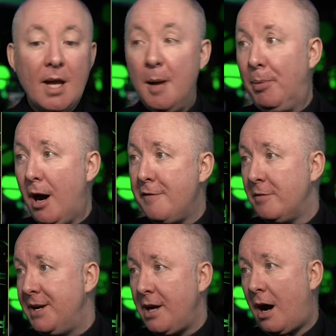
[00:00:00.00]
Apart
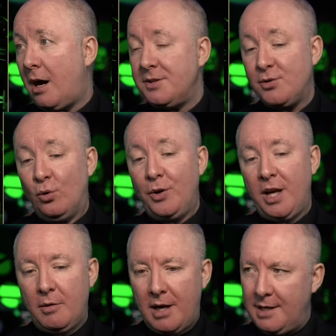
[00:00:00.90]
from enhanced
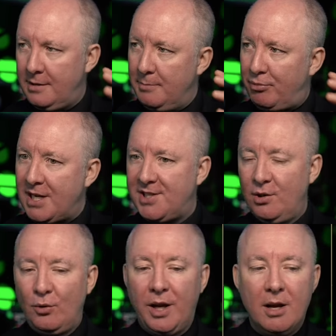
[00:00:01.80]
audio, I compress
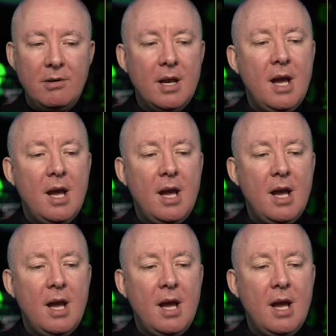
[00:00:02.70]
the audio.